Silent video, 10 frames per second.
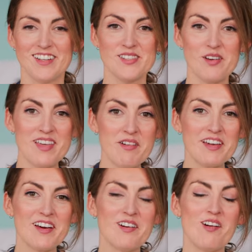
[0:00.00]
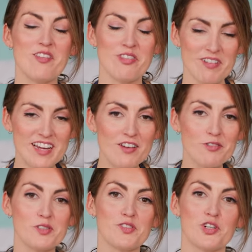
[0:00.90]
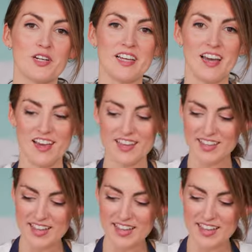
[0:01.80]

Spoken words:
So there we go, our 3 levels of chocolate cake.